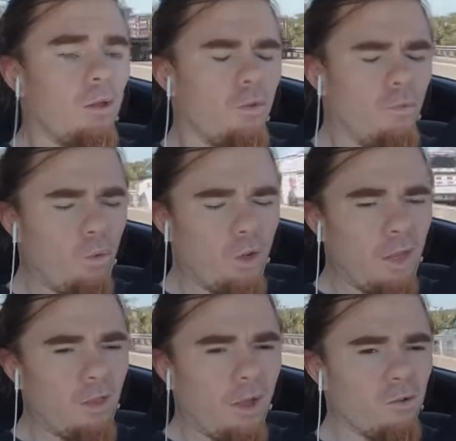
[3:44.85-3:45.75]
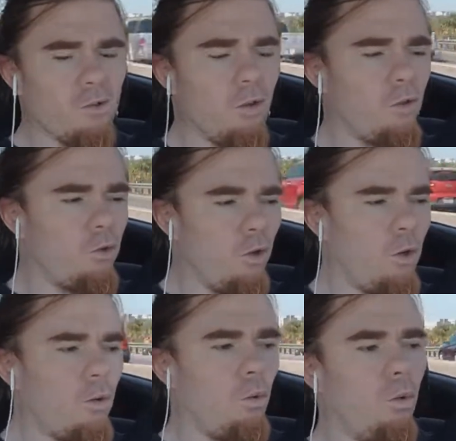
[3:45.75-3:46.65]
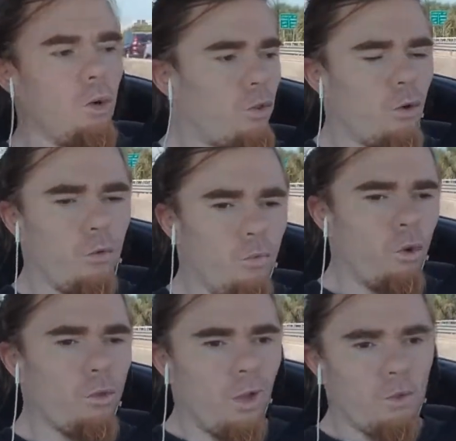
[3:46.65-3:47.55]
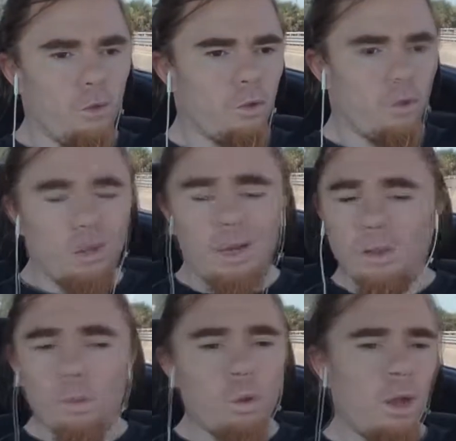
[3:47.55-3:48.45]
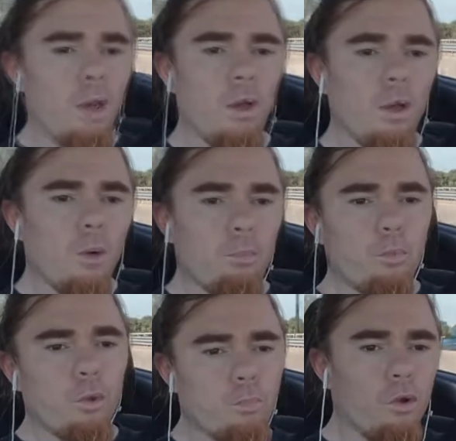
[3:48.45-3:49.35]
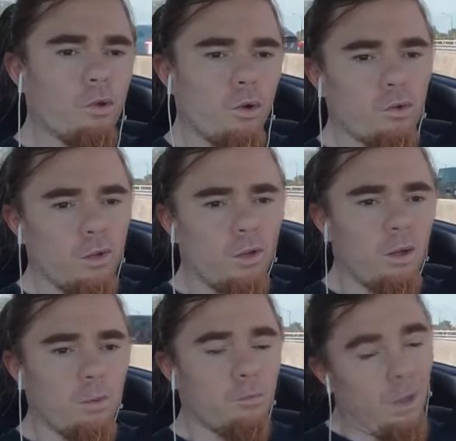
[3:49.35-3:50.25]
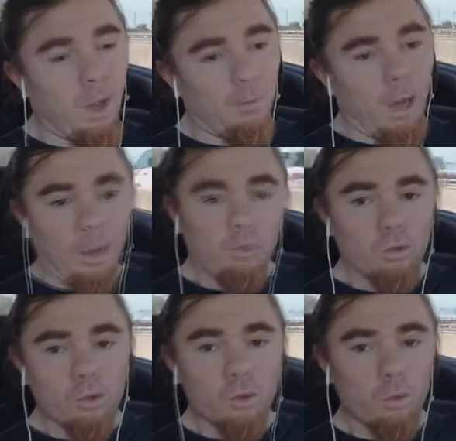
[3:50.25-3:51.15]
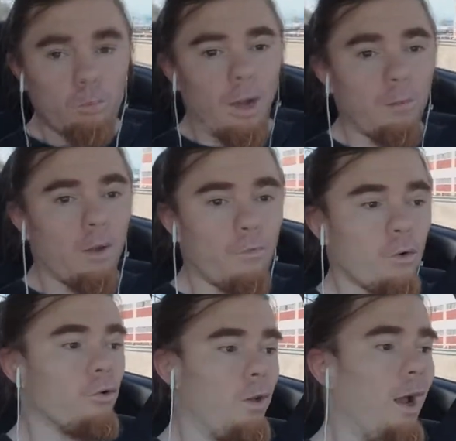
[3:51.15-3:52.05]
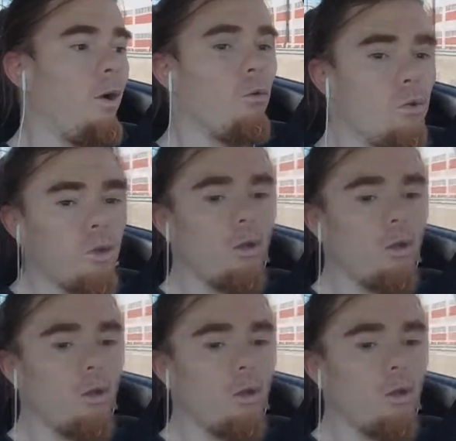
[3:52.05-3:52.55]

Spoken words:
the $48,000 a year or $34,000 a year. Either way, with both of those incomes, I'm able to buy my first house.